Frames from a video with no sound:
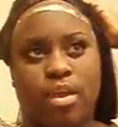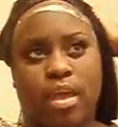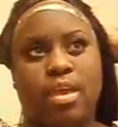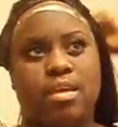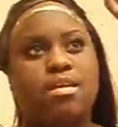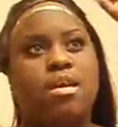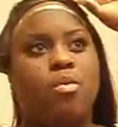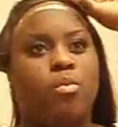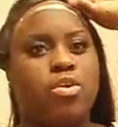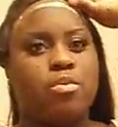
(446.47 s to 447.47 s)
And
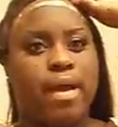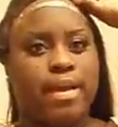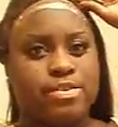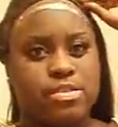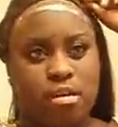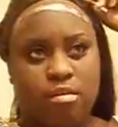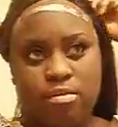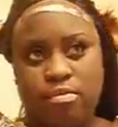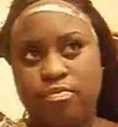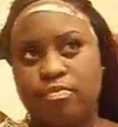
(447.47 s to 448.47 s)
when you're by yourself,
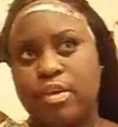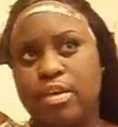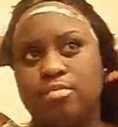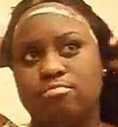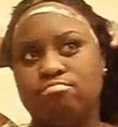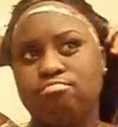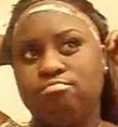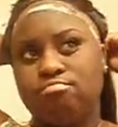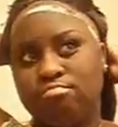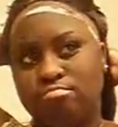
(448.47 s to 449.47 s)
um,
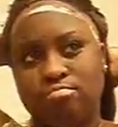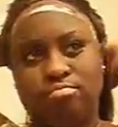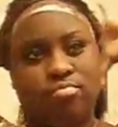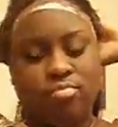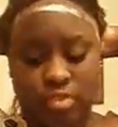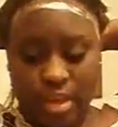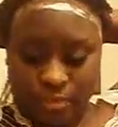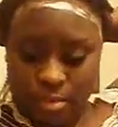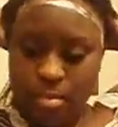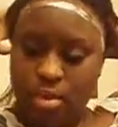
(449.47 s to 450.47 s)
you have
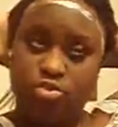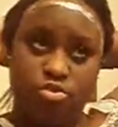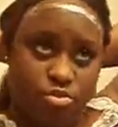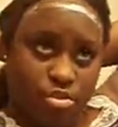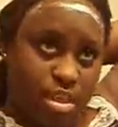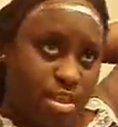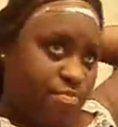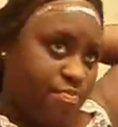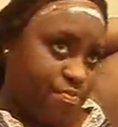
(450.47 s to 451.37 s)
to make sure that